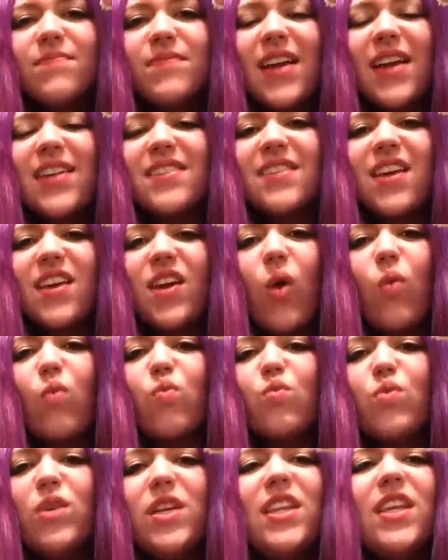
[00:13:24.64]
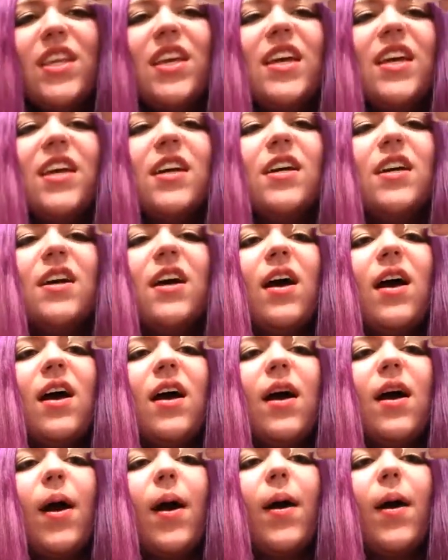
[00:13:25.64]
That is like really
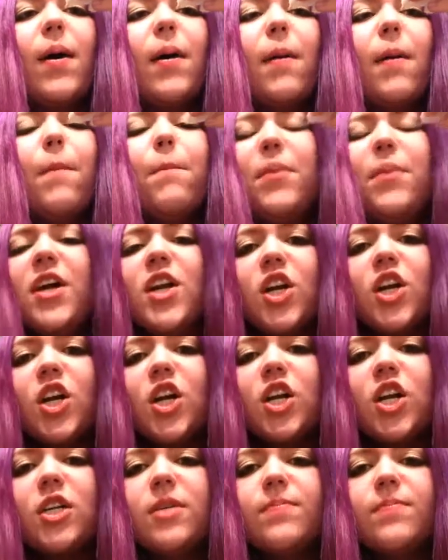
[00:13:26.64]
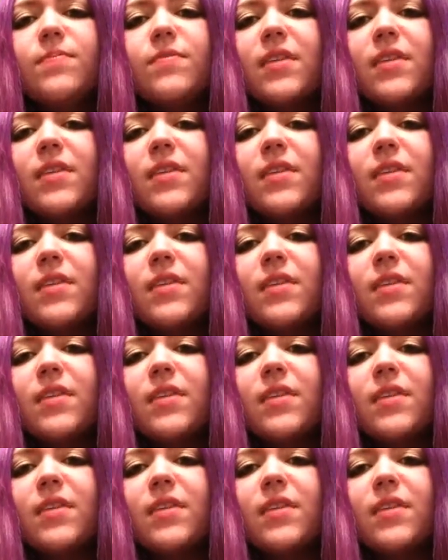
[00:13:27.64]
bitter.